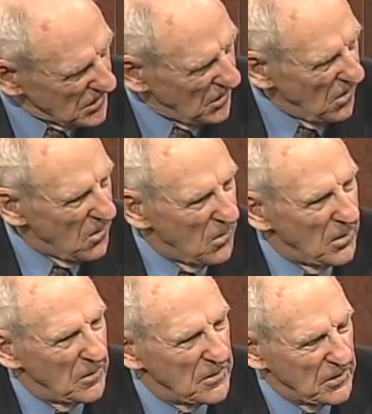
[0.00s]
ago, it
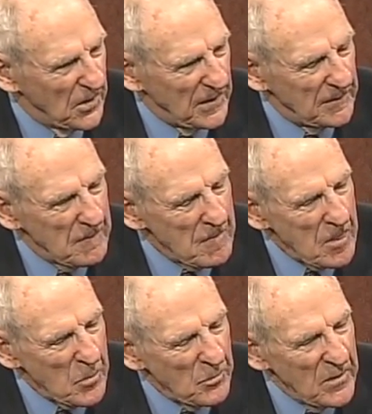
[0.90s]
was great.
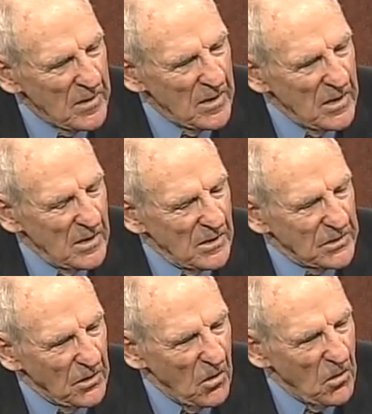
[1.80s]

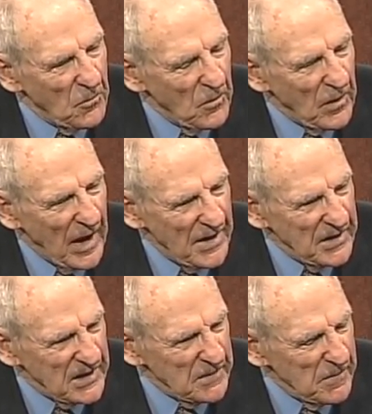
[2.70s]
So I had to
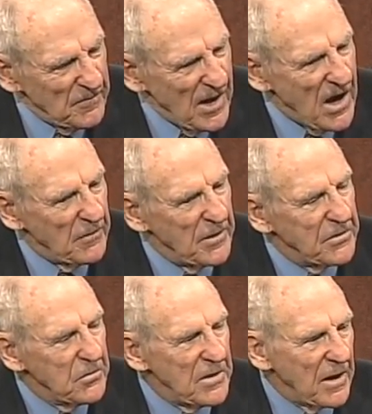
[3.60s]
get them involved. And
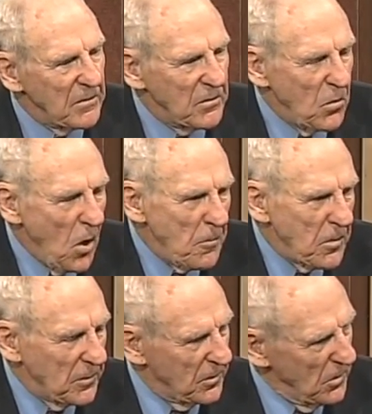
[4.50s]
through that
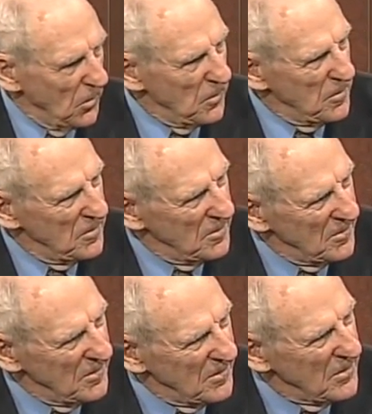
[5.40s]
corporate group,
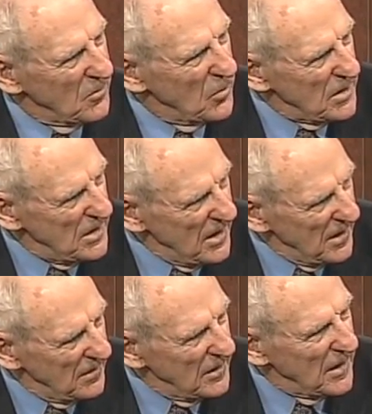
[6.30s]
we did.
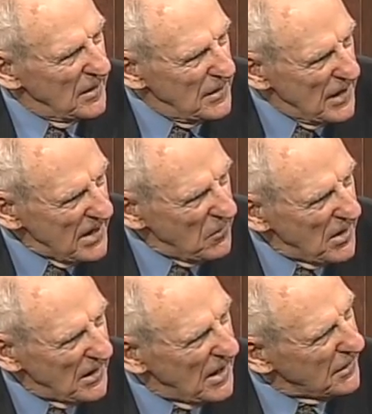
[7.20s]
And then when
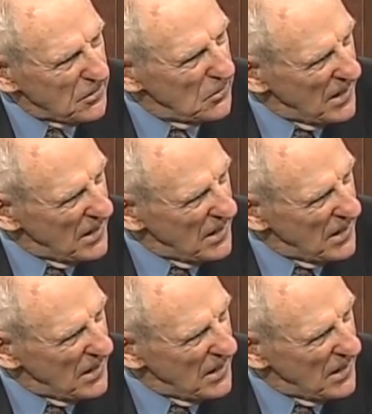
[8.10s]
I got through,